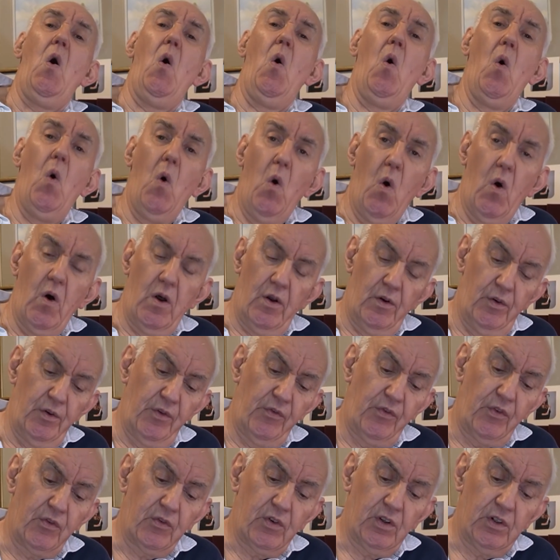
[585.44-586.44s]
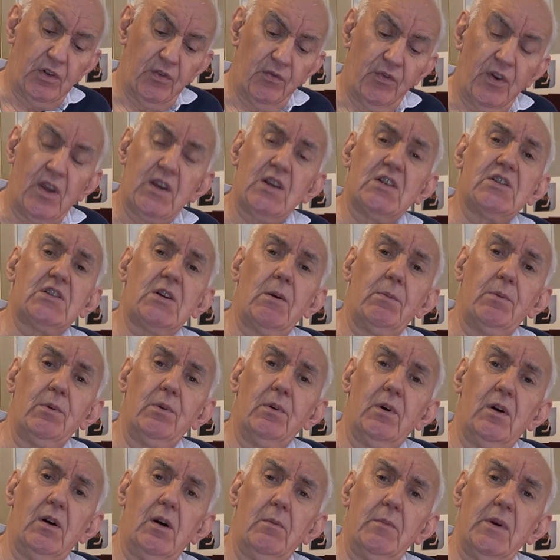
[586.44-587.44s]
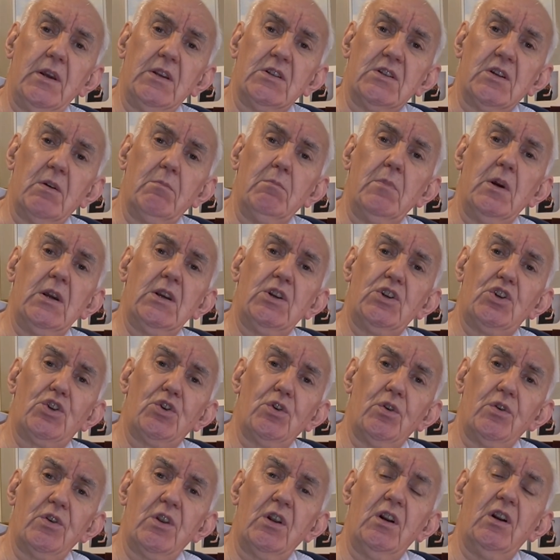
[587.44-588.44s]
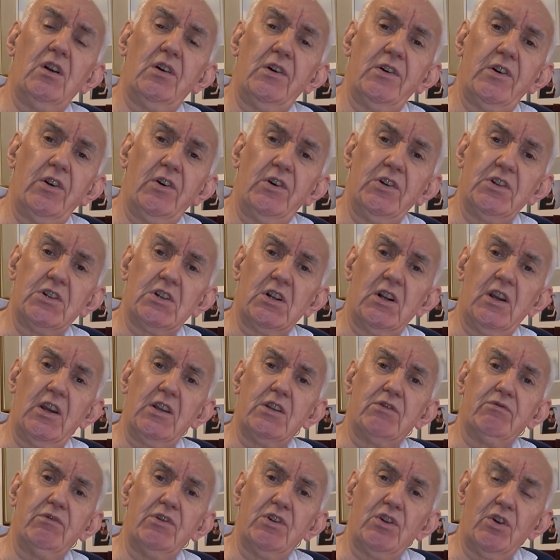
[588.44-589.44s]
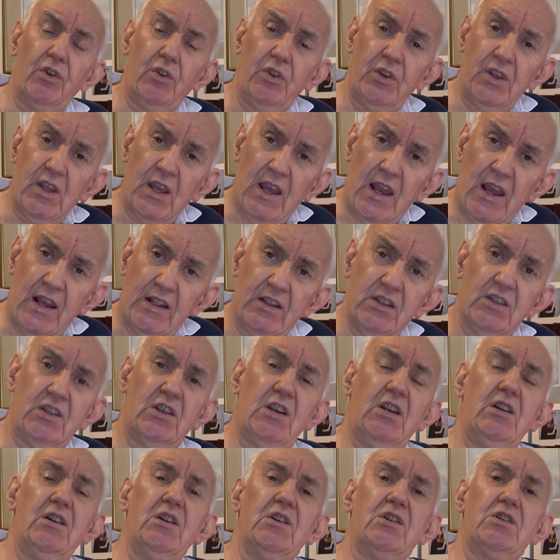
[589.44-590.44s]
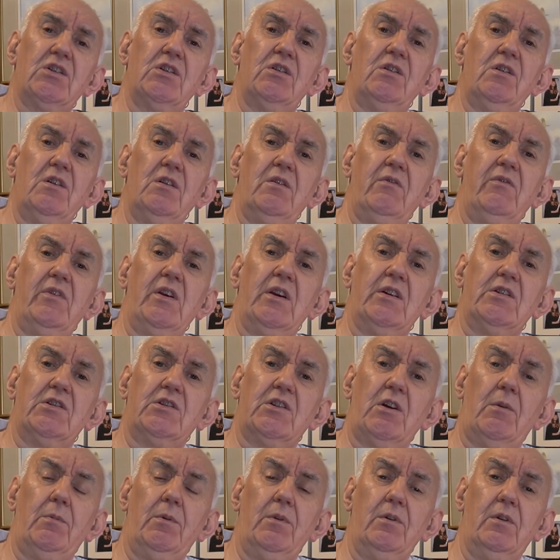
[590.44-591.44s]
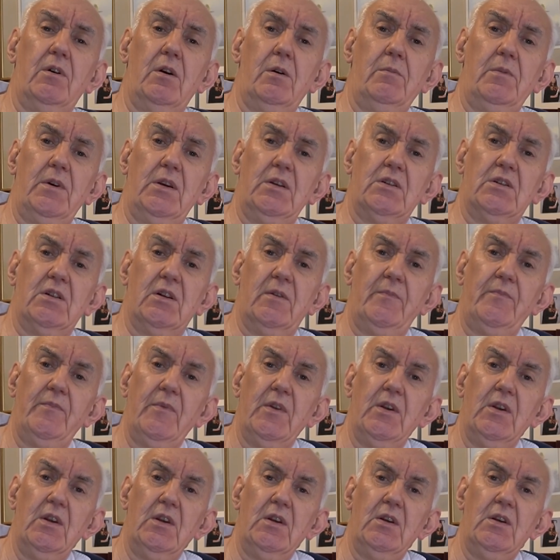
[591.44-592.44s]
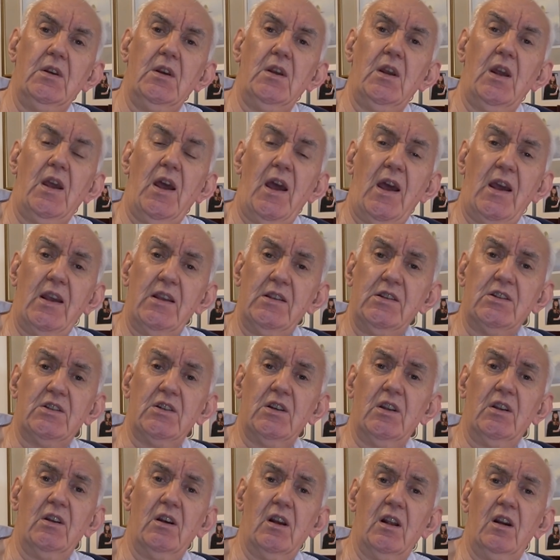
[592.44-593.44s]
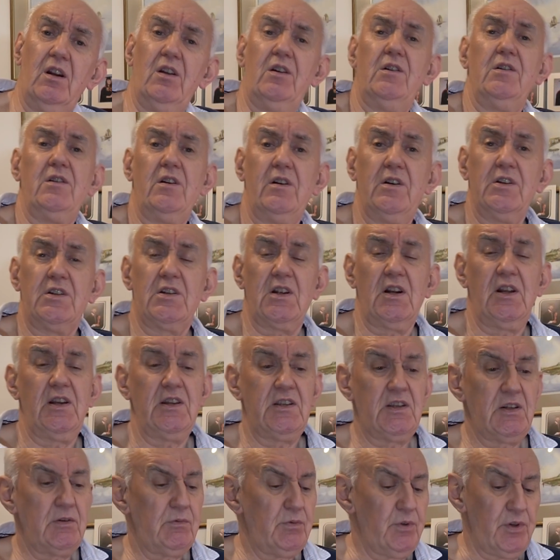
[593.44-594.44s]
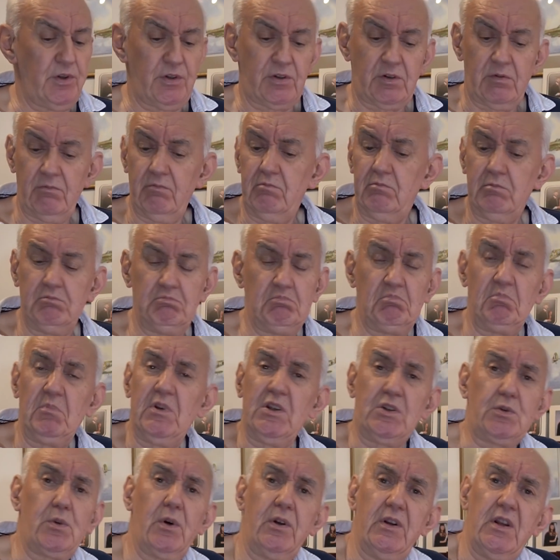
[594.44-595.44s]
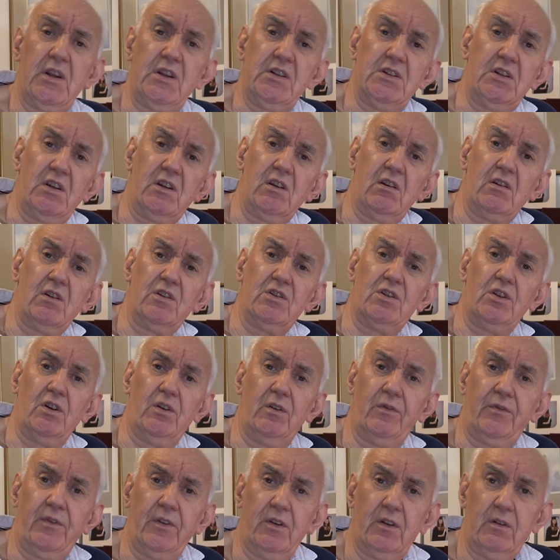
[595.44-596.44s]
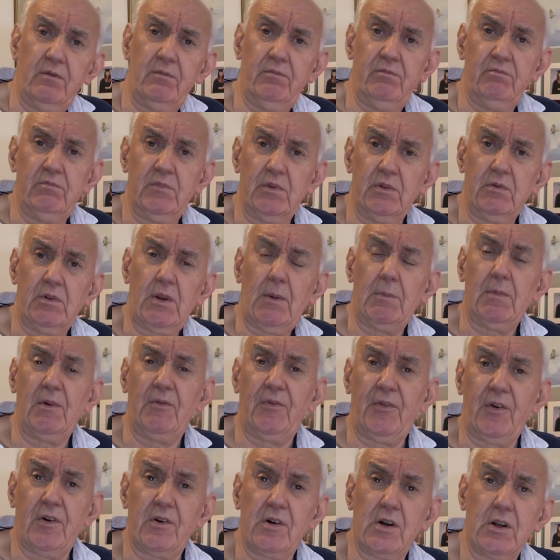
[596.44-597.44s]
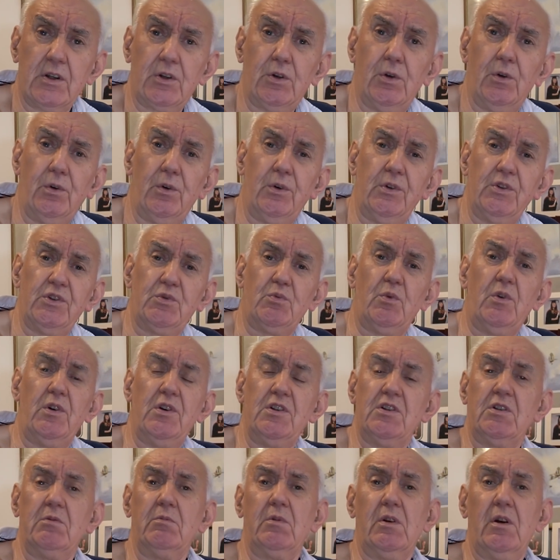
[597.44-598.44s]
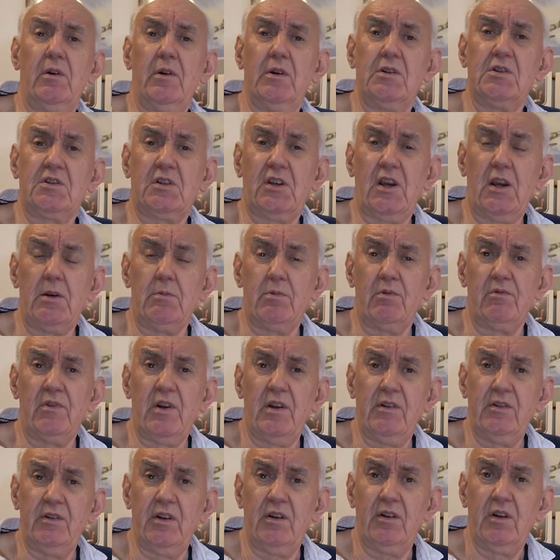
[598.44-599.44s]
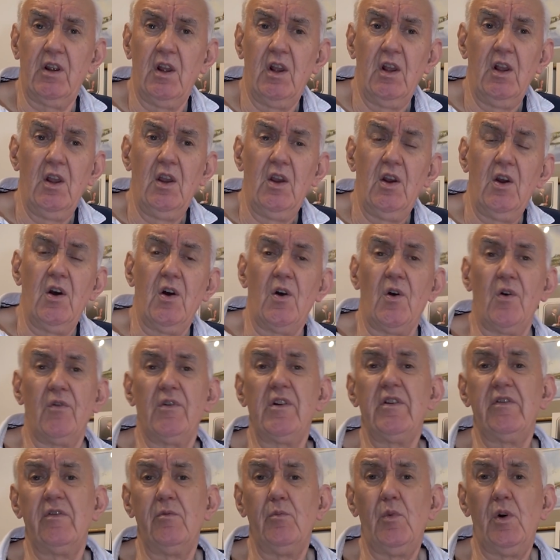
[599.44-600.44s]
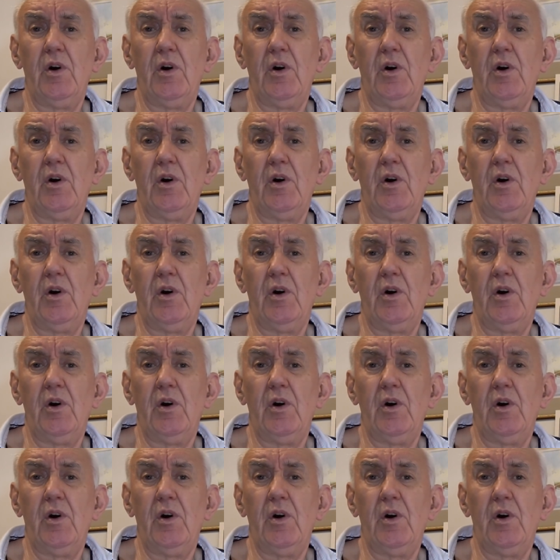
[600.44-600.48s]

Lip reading: Or if you've got a VSWR meter, make sure the line isolator is on the antenna side of the SWR meter. And a line isolator, well, you can, it's quite easy to get yourself a couple of ferrite cores, wind some coax cable around it, or even